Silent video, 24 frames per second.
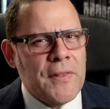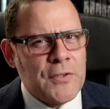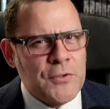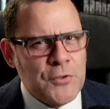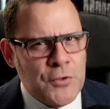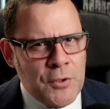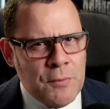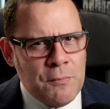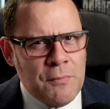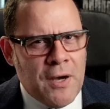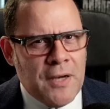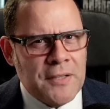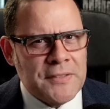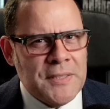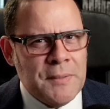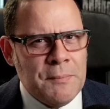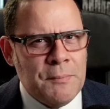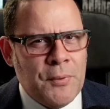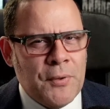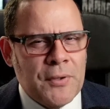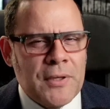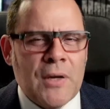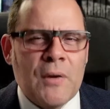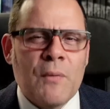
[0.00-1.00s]
the 2 most
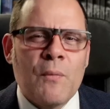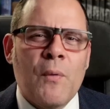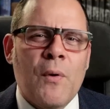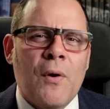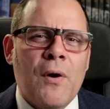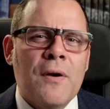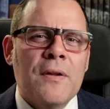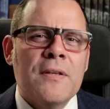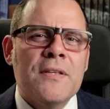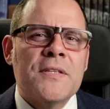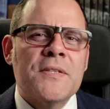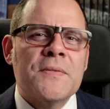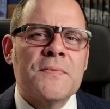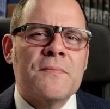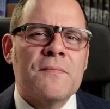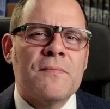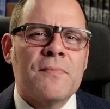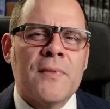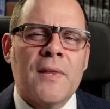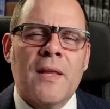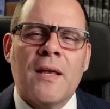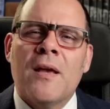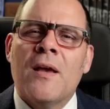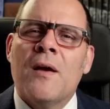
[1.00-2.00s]
important words:
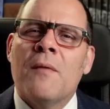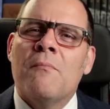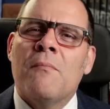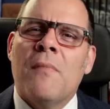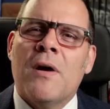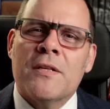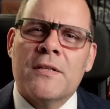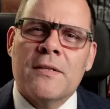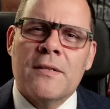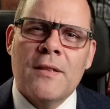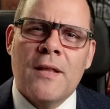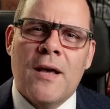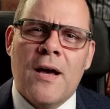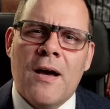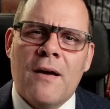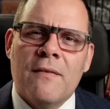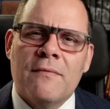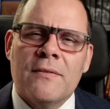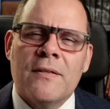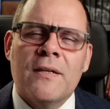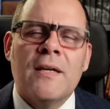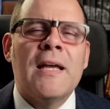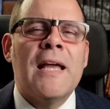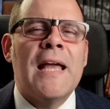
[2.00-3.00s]
much
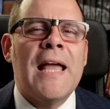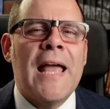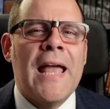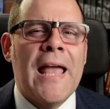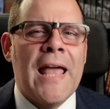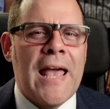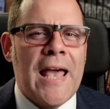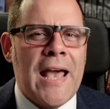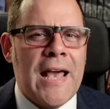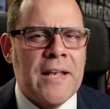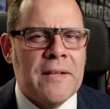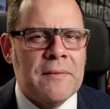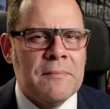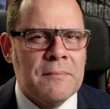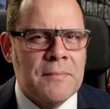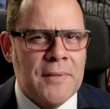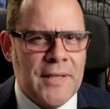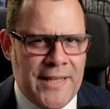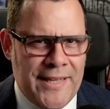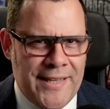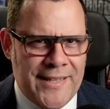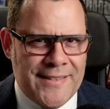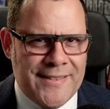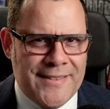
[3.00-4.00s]
love and
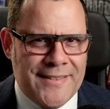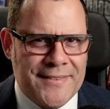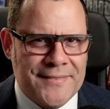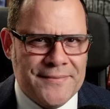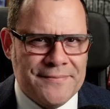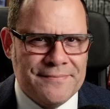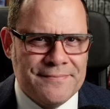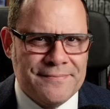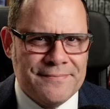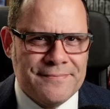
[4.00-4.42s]
bliss.